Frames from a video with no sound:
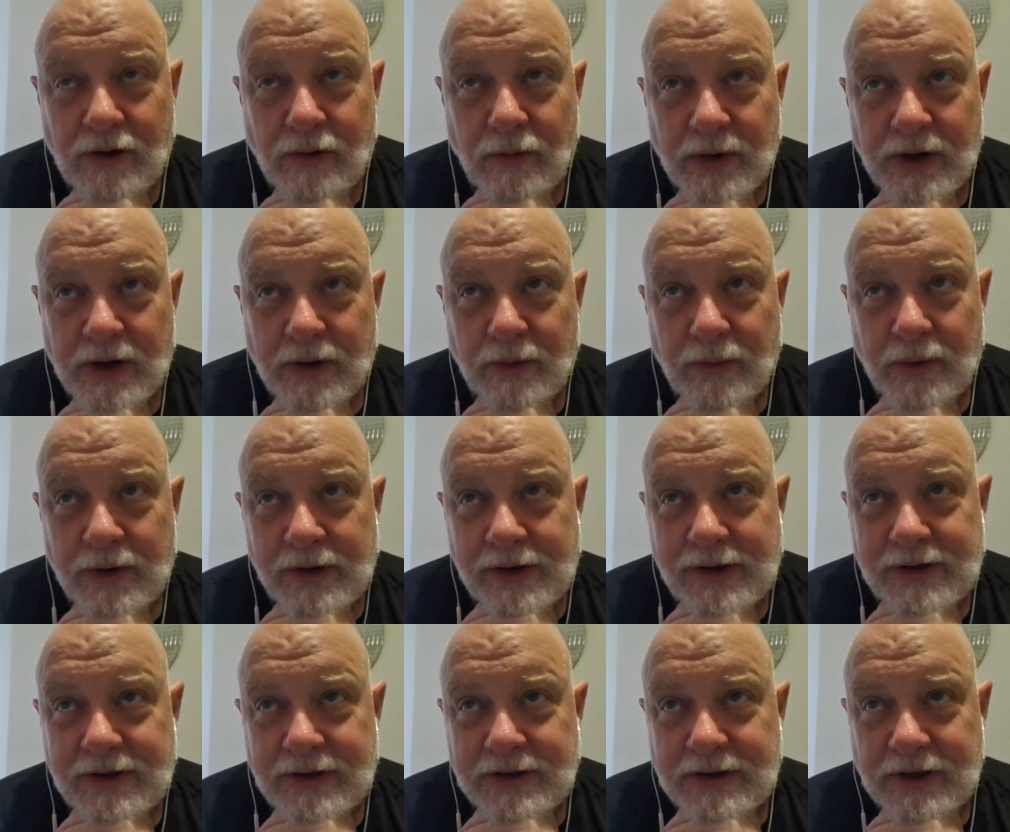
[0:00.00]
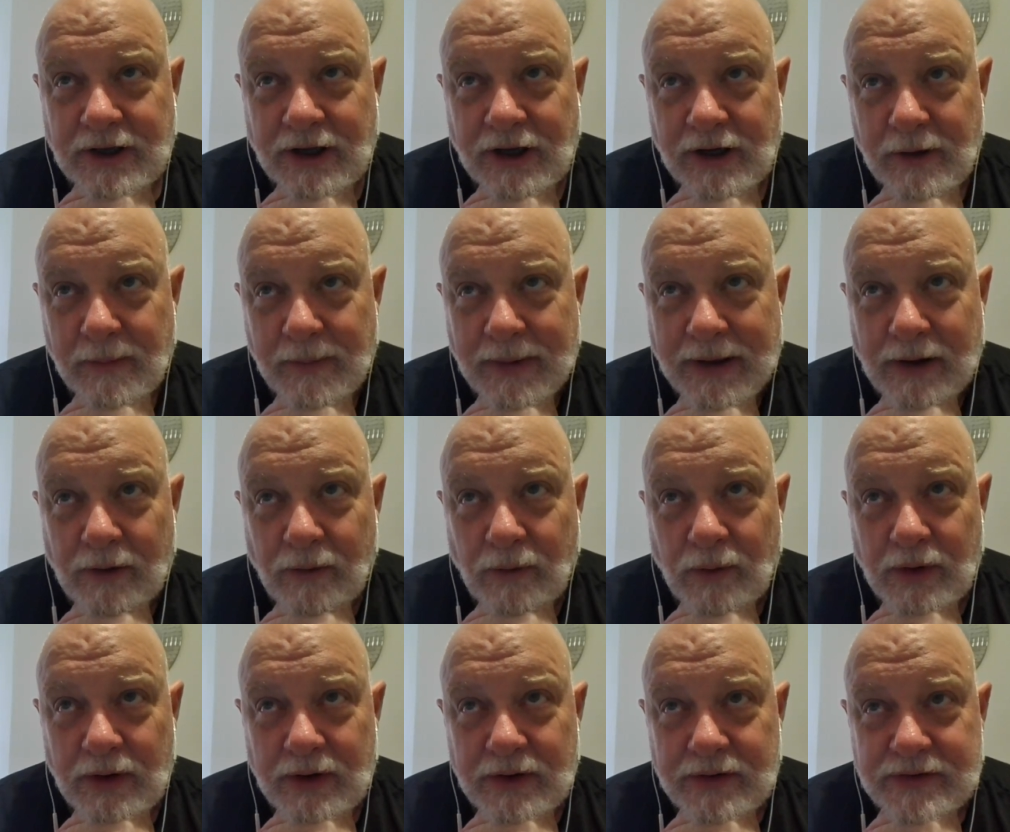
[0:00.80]
What I wanted to talk about
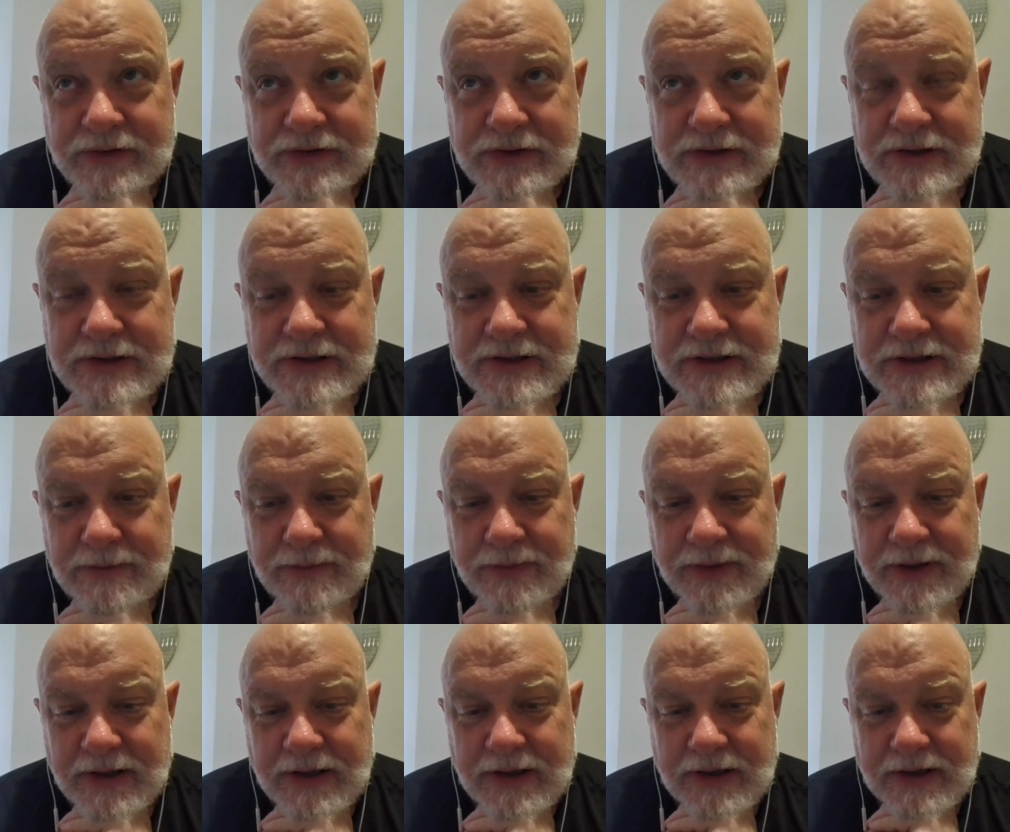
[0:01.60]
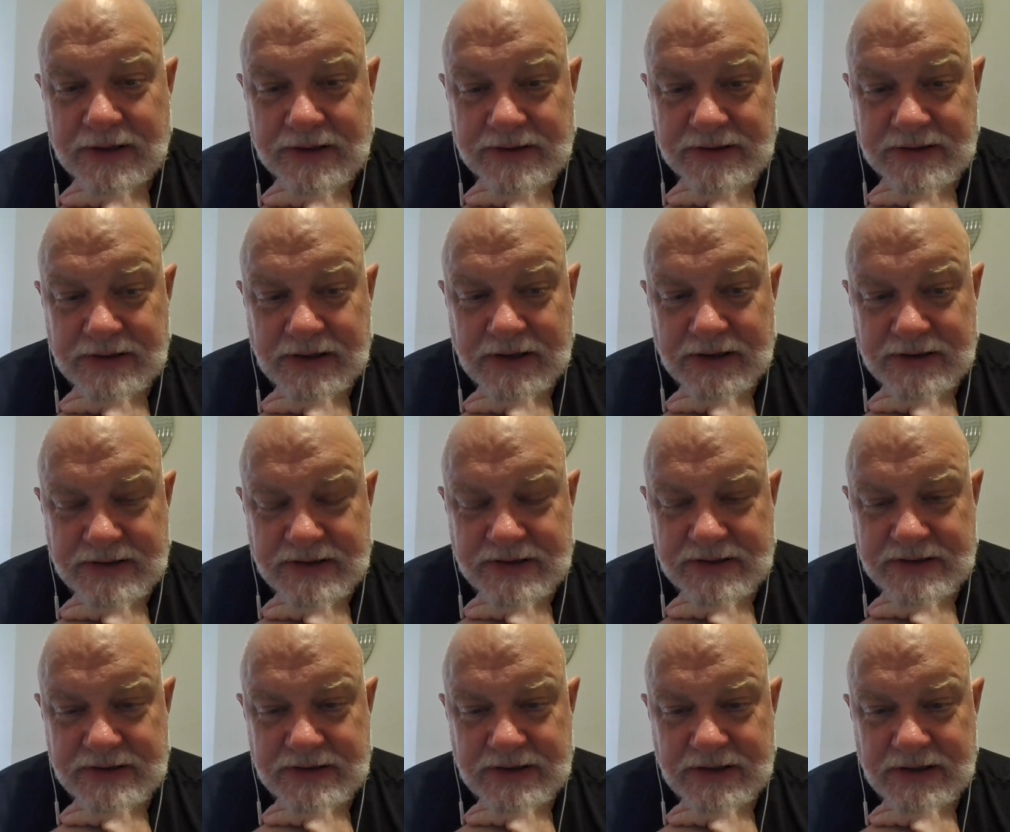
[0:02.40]
was something he
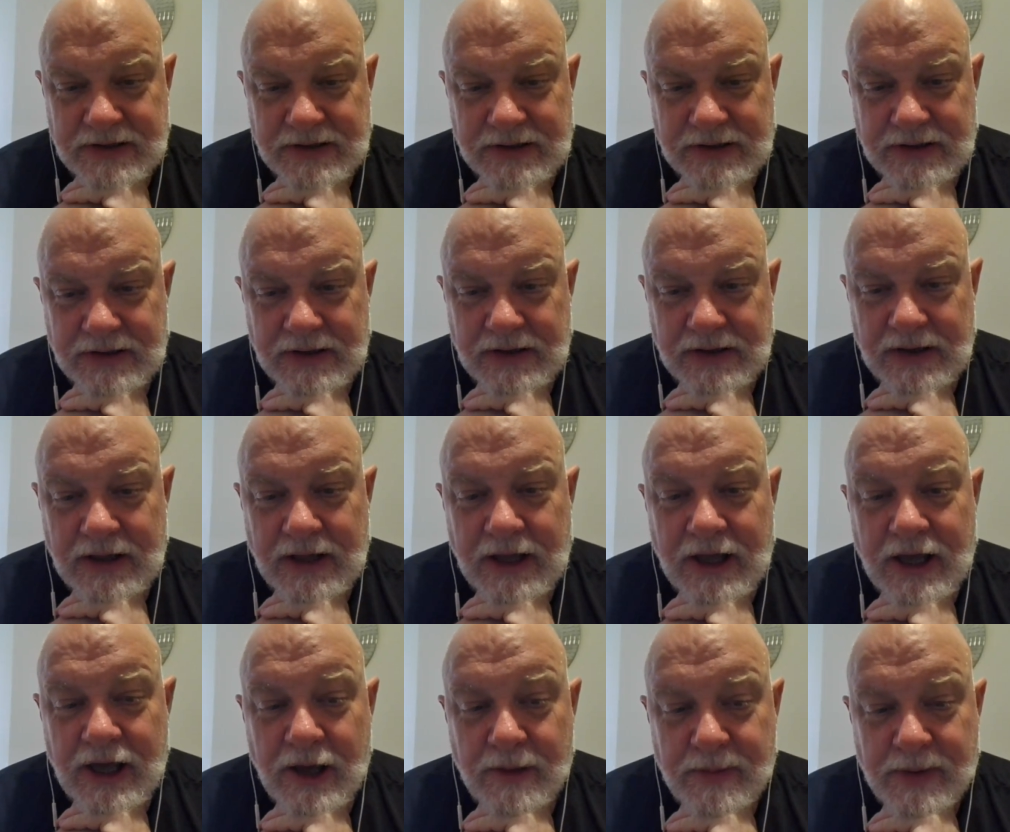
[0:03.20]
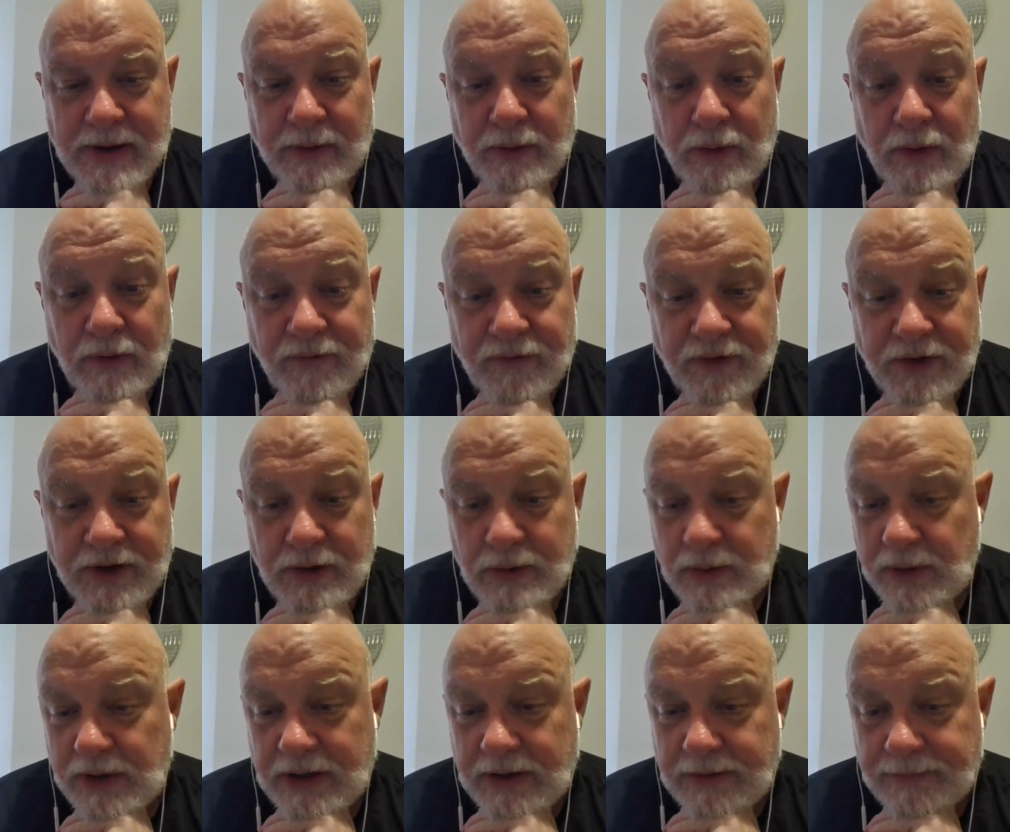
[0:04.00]
discusses in about
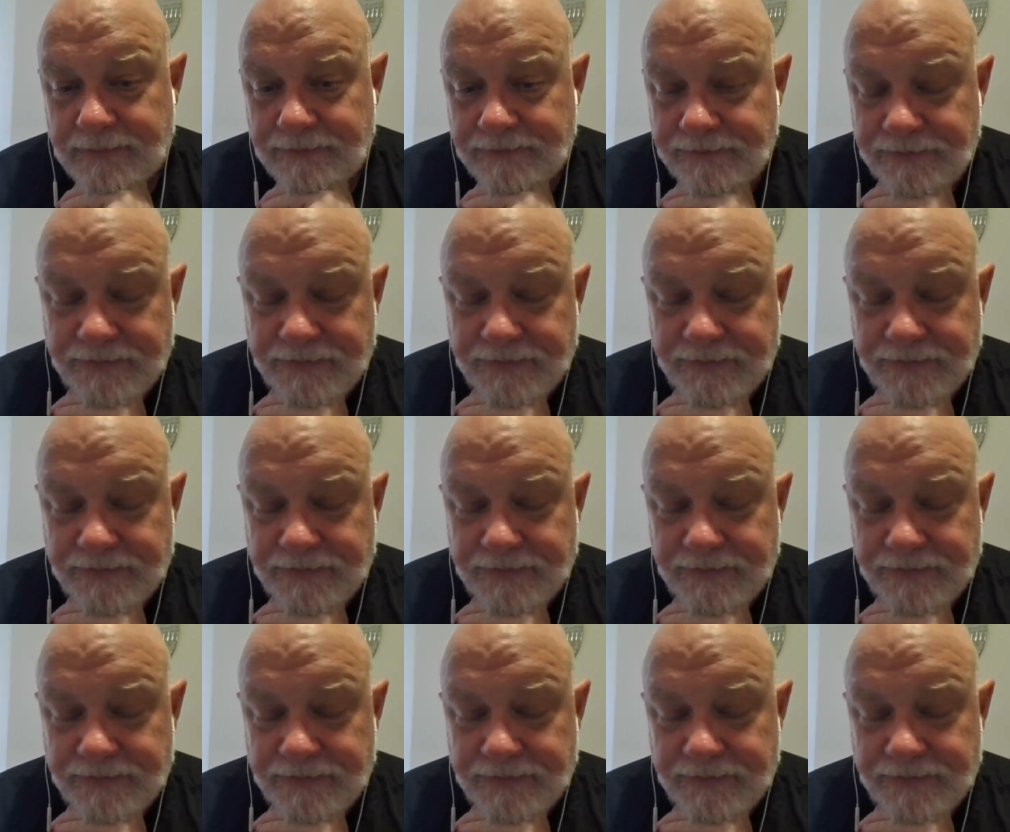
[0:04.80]
reviewing.